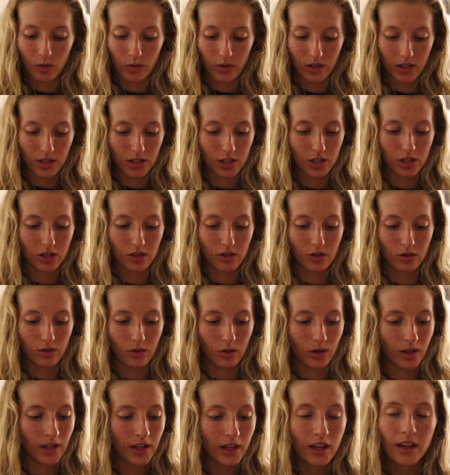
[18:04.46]
going
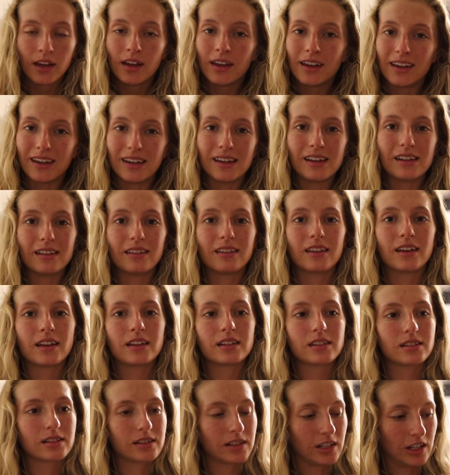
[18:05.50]
to eat
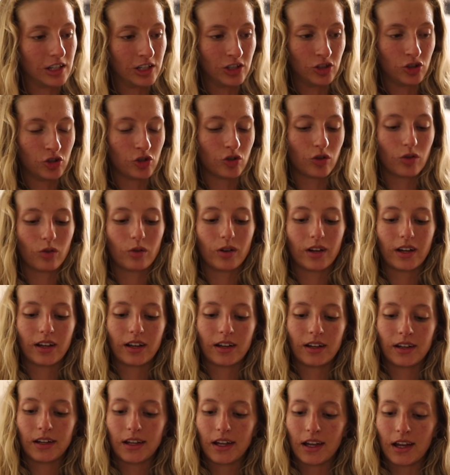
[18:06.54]
this,
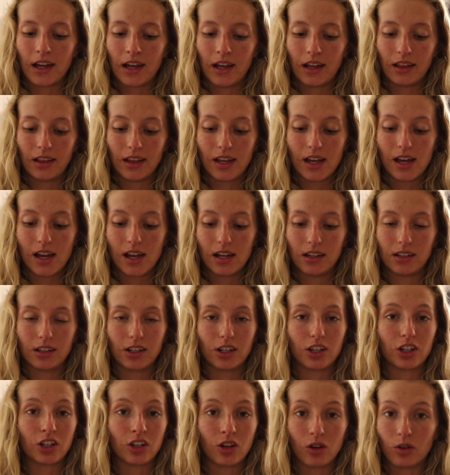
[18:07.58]
enjoy, and then
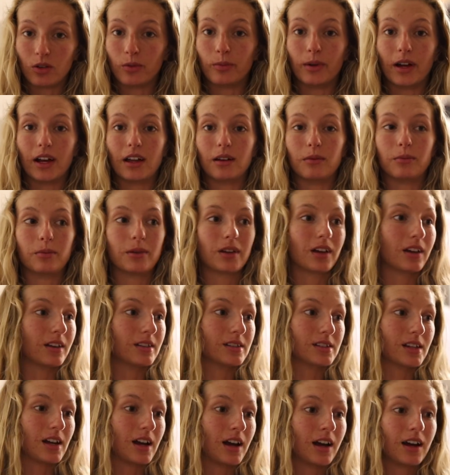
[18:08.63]
go to bed
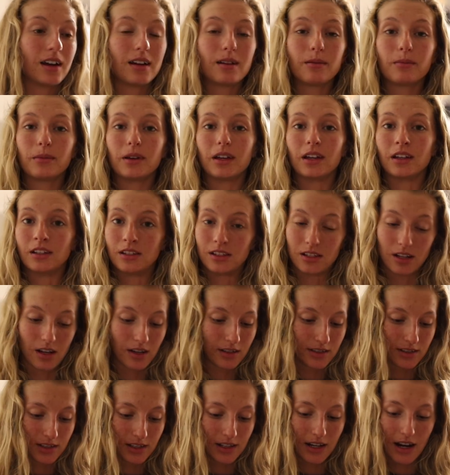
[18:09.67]
because I am
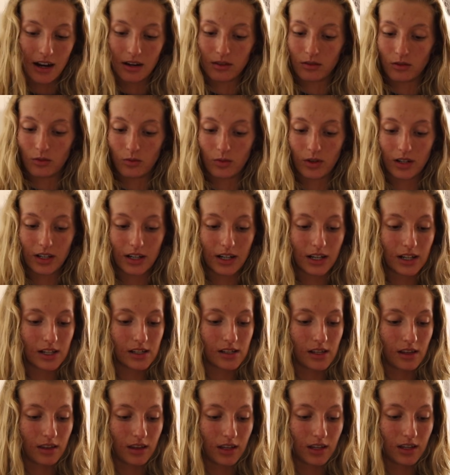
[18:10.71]
exhausted. I don't know what it
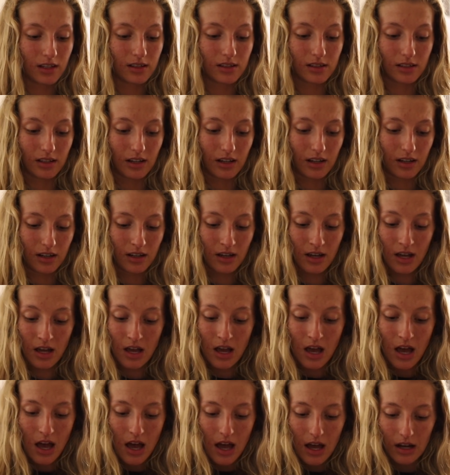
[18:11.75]
is. I think it's like
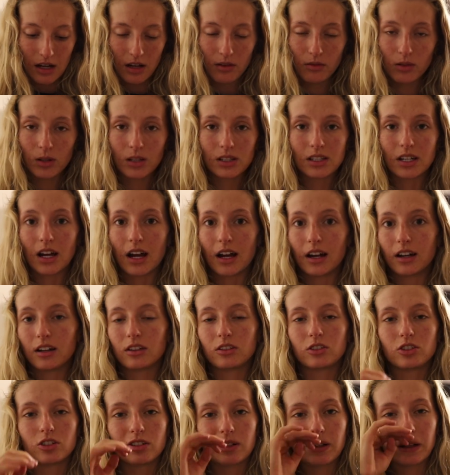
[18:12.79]
I get really
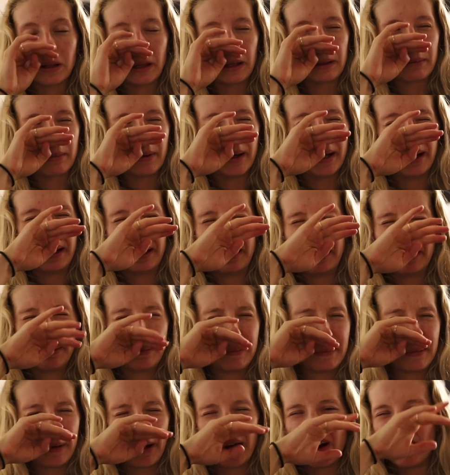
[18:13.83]
tired during like my
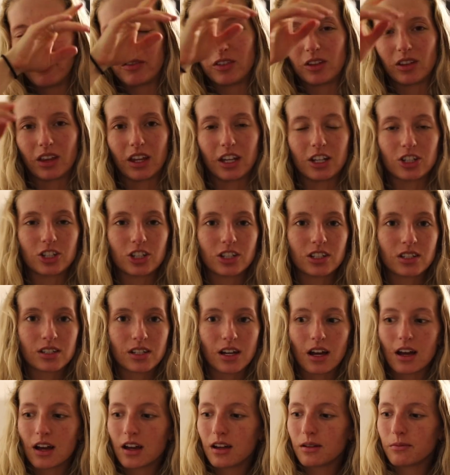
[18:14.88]
ovulation
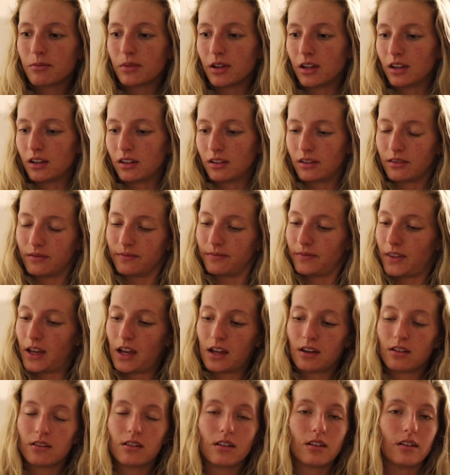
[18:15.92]
time and
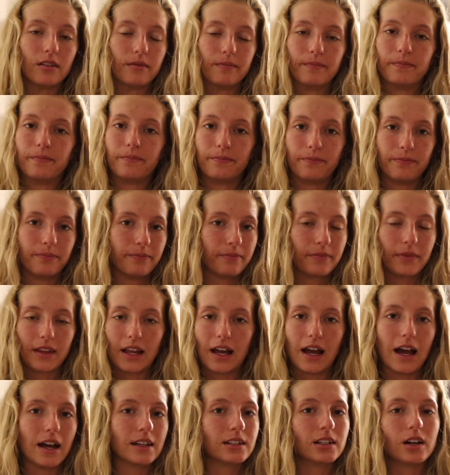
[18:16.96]
I don't know.
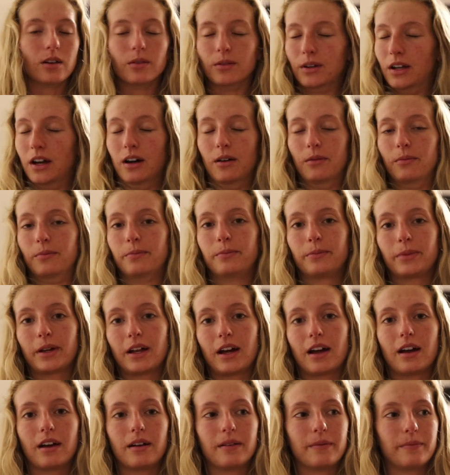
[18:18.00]
I don't know. But
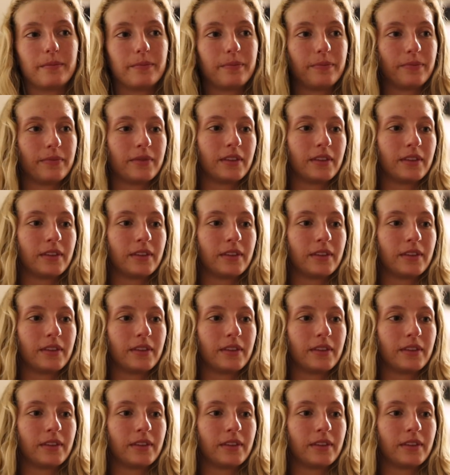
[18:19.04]
the heat.